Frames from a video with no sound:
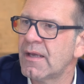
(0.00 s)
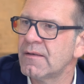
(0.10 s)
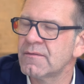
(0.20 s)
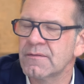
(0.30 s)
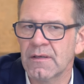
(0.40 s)

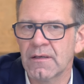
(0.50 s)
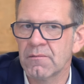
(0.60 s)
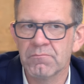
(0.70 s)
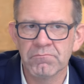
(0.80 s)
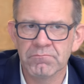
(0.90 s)
And
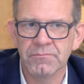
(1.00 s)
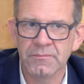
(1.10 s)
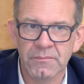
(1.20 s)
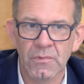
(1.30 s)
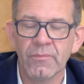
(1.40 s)
um,
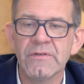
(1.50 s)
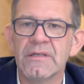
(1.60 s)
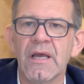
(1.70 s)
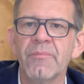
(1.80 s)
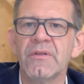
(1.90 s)

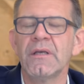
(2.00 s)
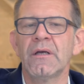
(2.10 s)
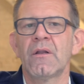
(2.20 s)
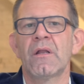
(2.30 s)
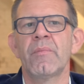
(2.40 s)
obviously, I'm
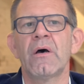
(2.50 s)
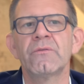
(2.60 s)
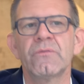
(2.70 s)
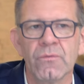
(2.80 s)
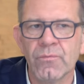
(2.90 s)
thinking a lot
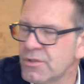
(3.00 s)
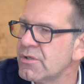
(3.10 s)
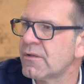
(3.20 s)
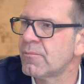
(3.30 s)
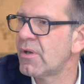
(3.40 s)
about
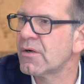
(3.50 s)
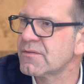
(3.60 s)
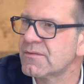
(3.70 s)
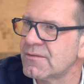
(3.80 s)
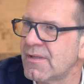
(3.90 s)
which are the
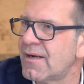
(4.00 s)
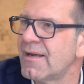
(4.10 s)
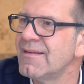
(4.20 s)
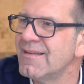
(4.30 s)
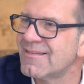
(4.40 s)
blocks that
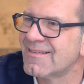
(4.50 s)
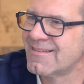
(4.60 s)
I need